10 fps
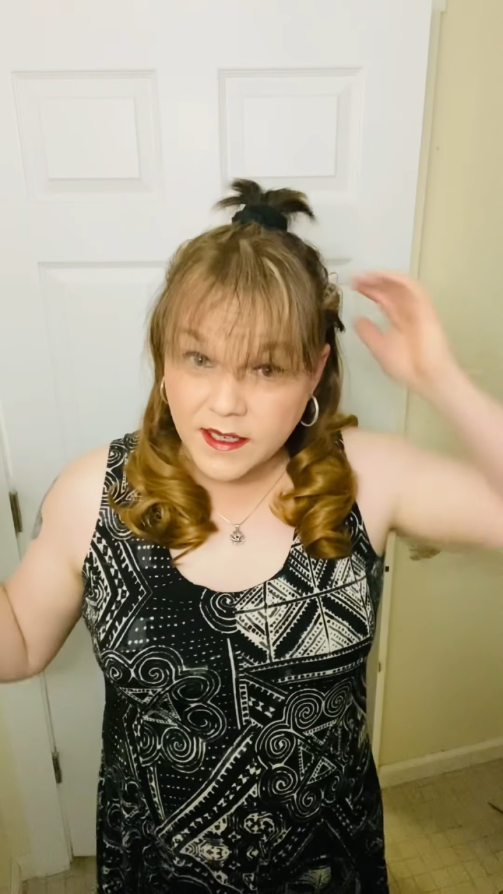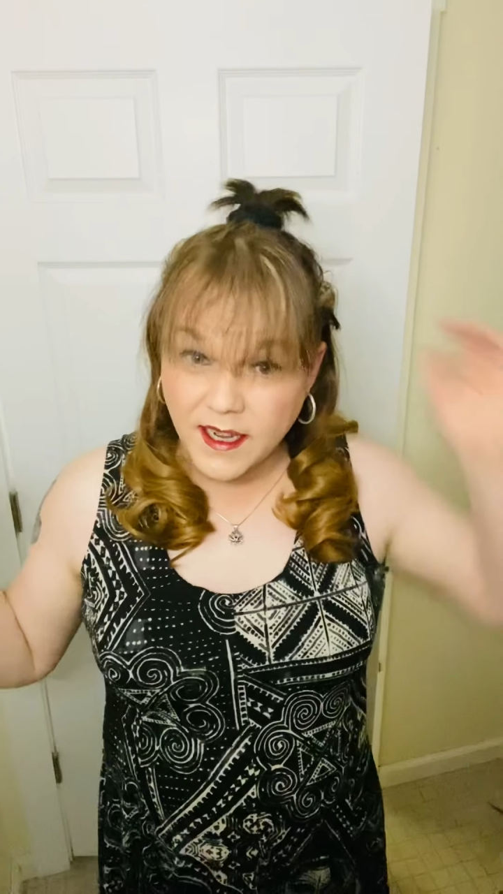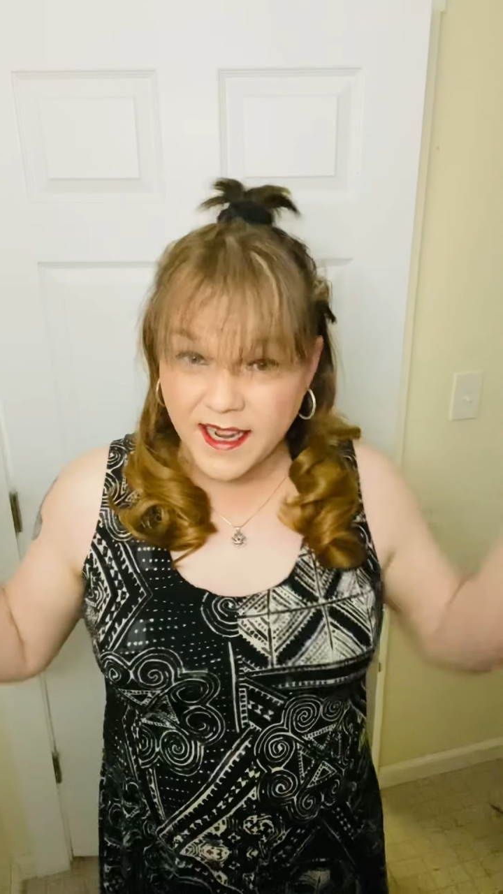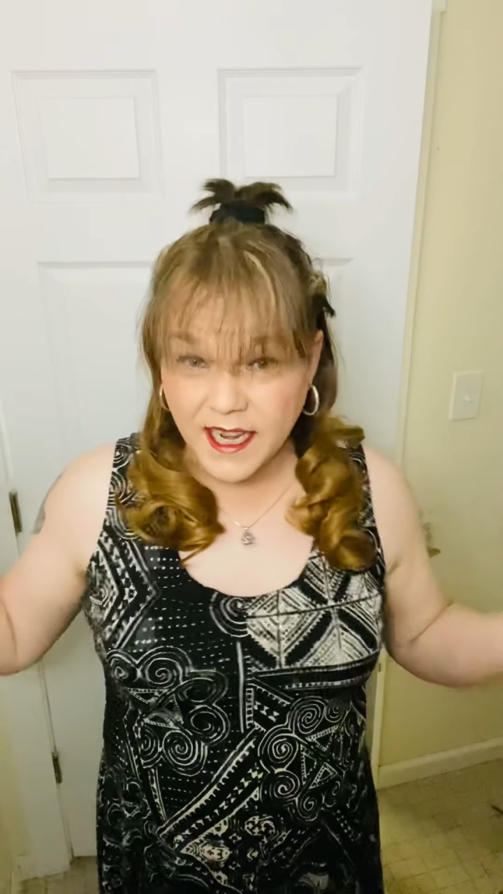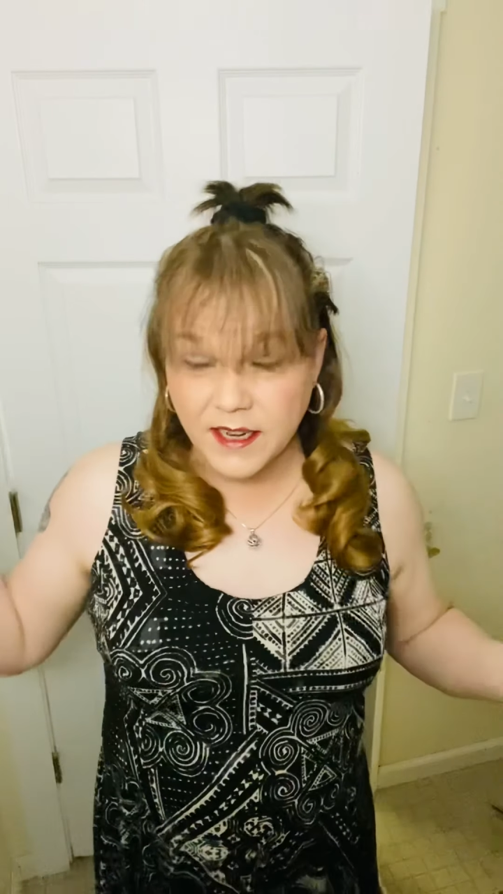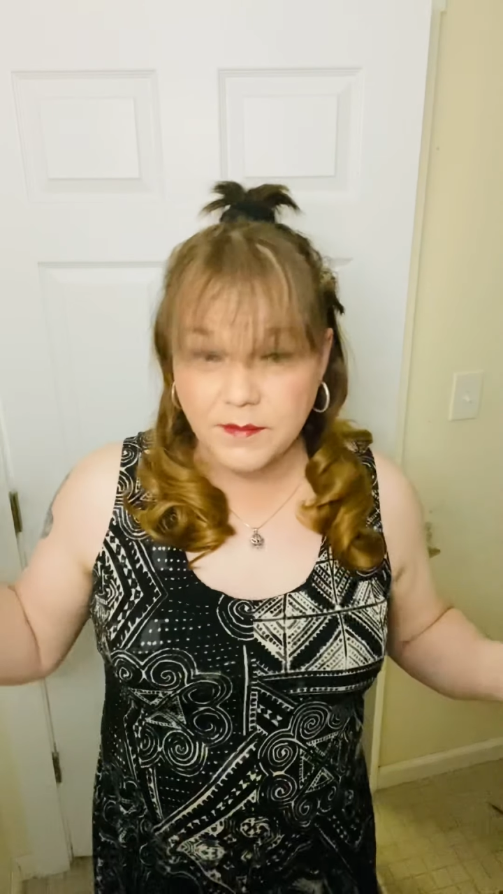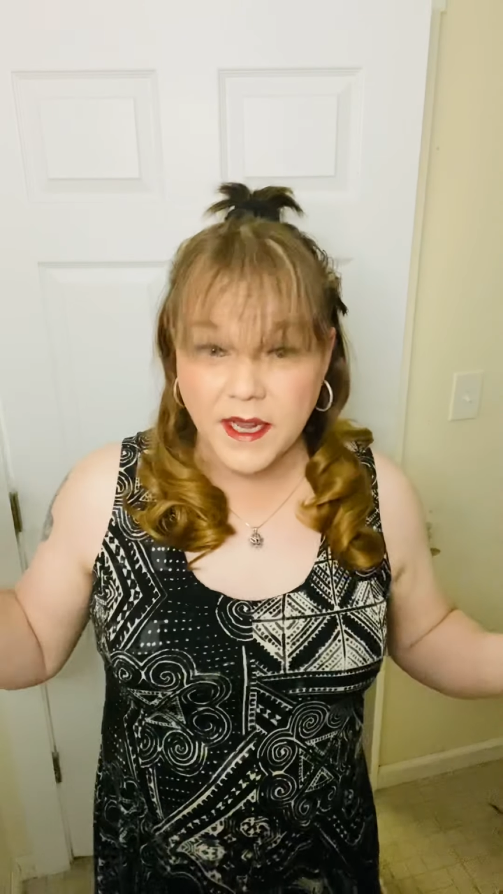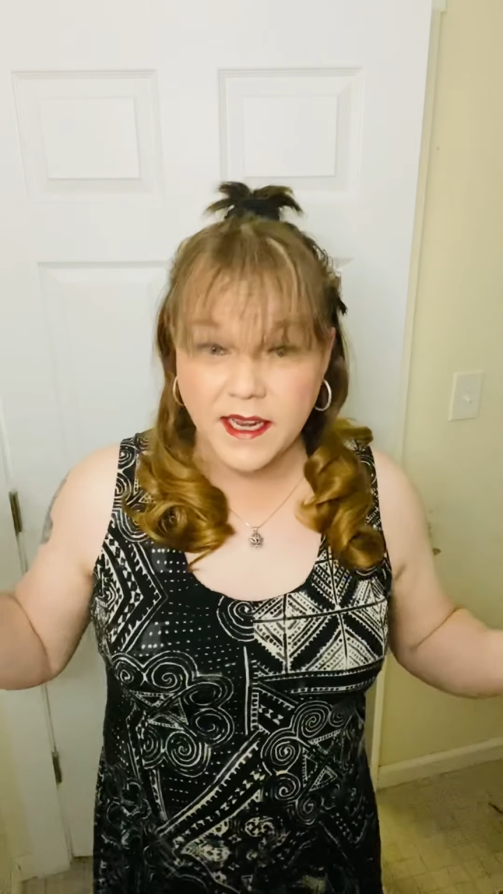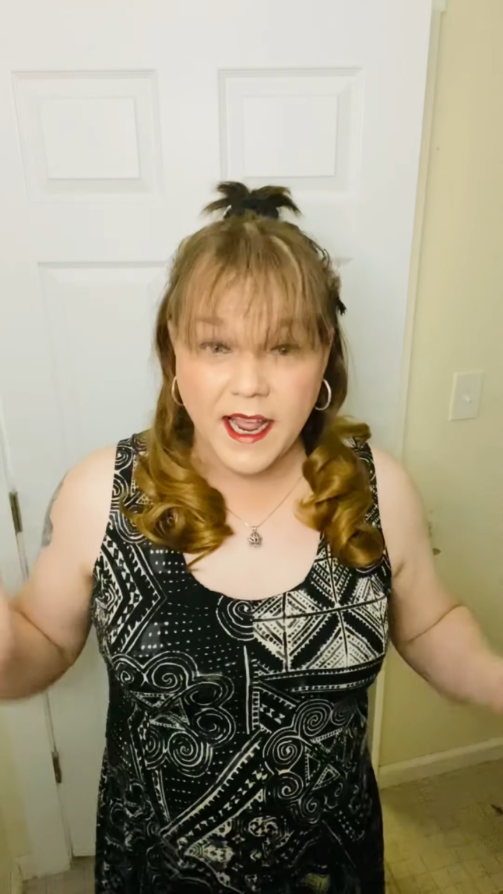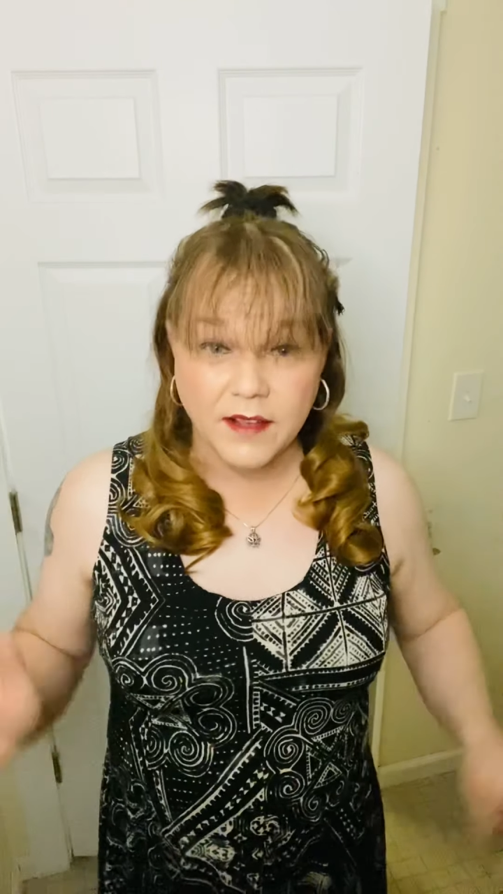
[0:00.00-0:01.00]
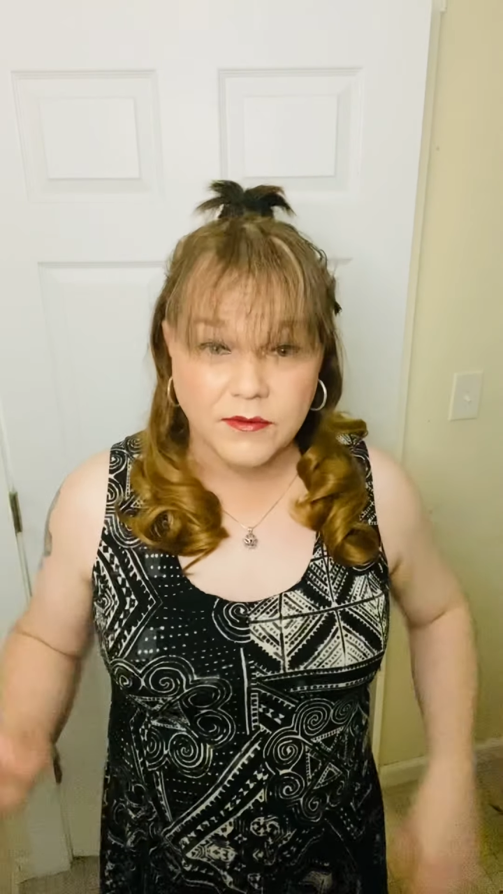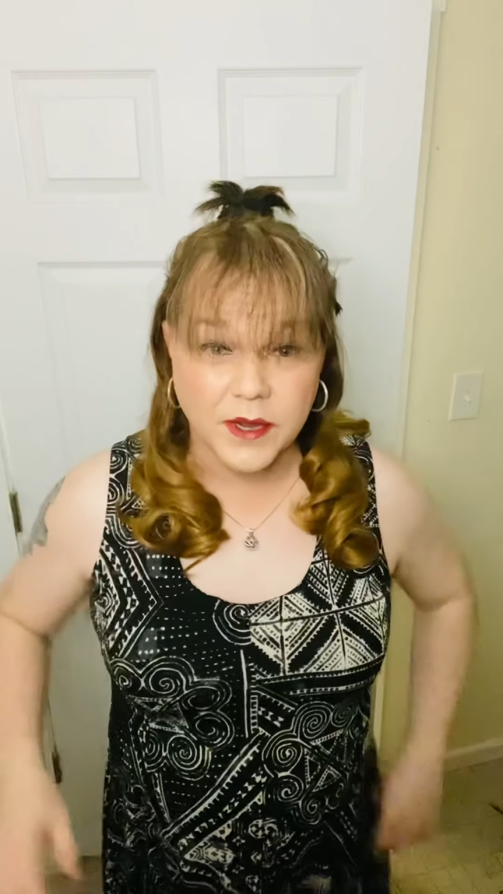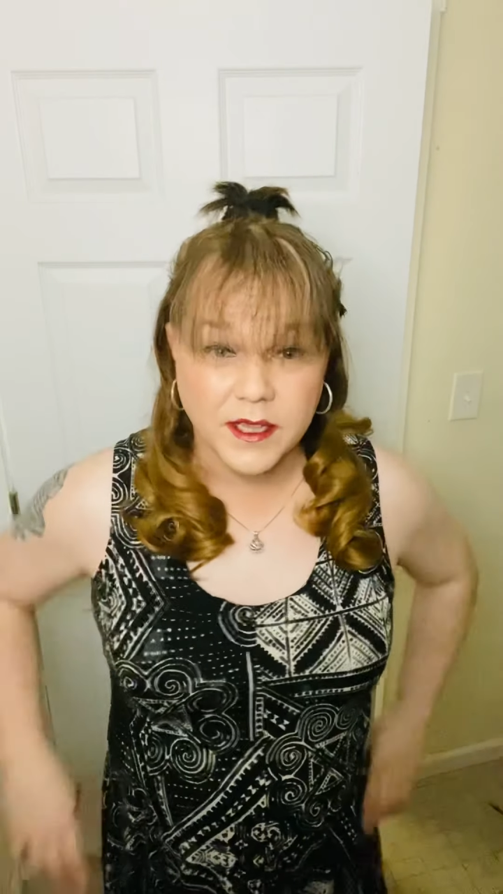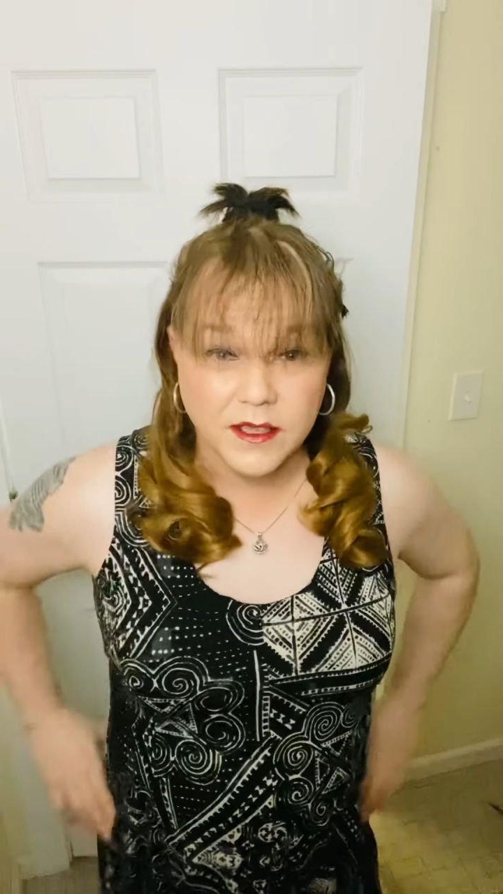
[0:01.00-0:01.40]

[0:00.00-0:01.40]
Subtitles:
I kind of met it halfway,